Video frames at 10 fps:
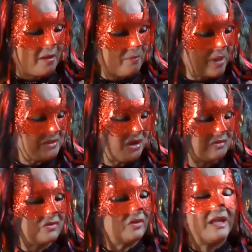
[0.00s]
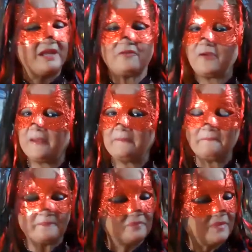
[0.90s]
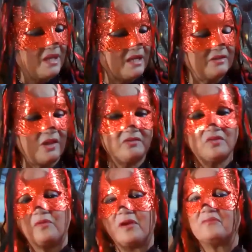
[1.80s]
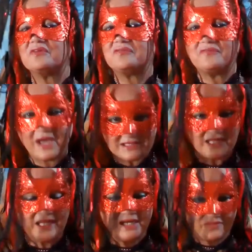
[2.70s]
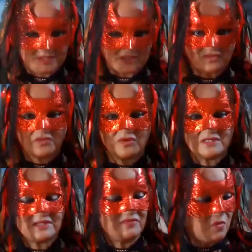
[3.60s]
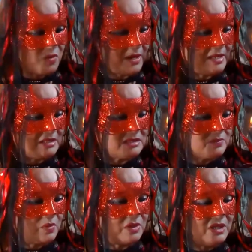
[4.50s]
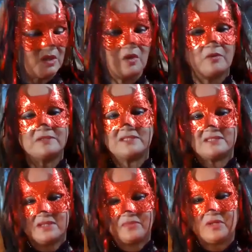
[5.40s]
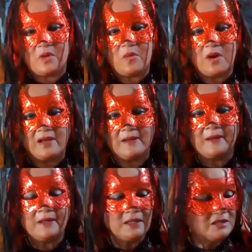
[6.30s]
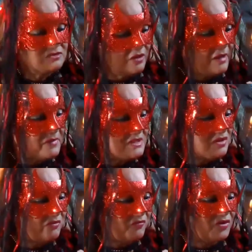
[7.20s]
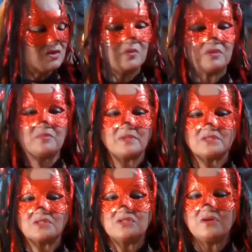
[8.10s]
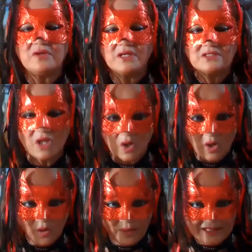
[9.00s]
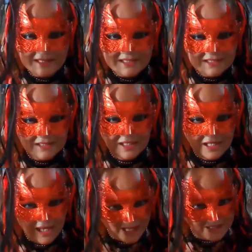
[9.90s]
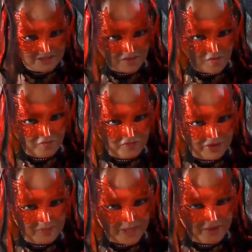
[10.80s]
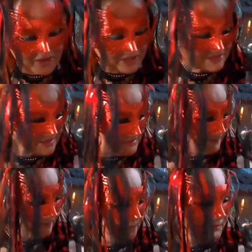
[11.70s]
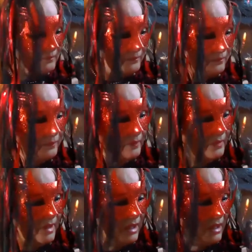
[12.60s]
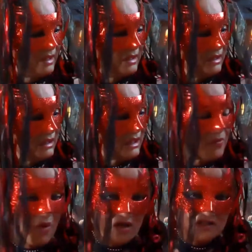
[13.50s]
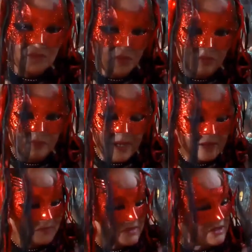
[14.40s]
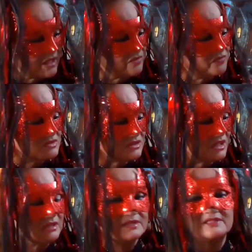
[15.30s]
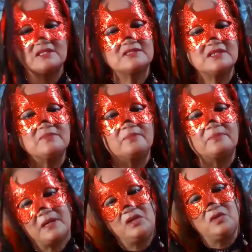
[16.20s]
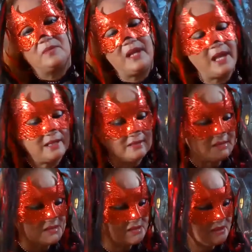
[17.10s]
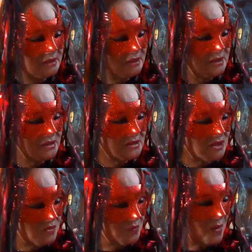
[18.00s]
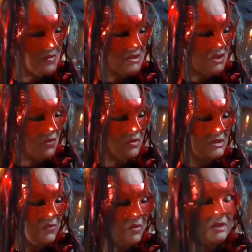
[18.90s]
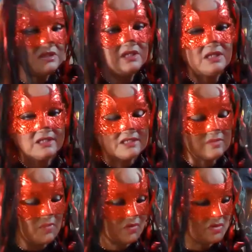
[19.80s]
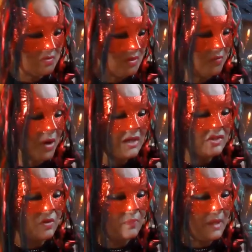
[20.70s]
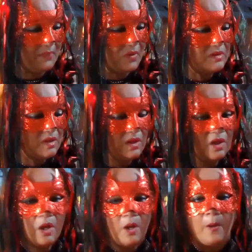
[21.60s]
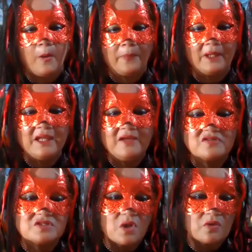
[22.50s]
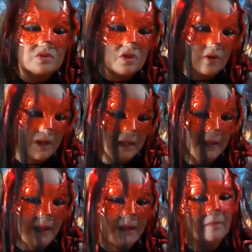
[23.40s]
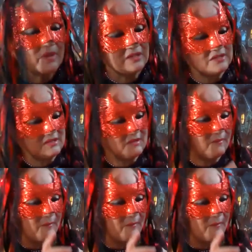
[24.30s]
by Dr. Glenn Grant. Dr. Grant was fascinated with the stories of Hawaii, the spooky occurrences that would go on. So let me start first with a mysterious occurrence at Schofield Barracks. Can rocks move by themselves, unassisted by human hands? Such a proposition would seem ridiculous to most rational people who believe stones are inanimate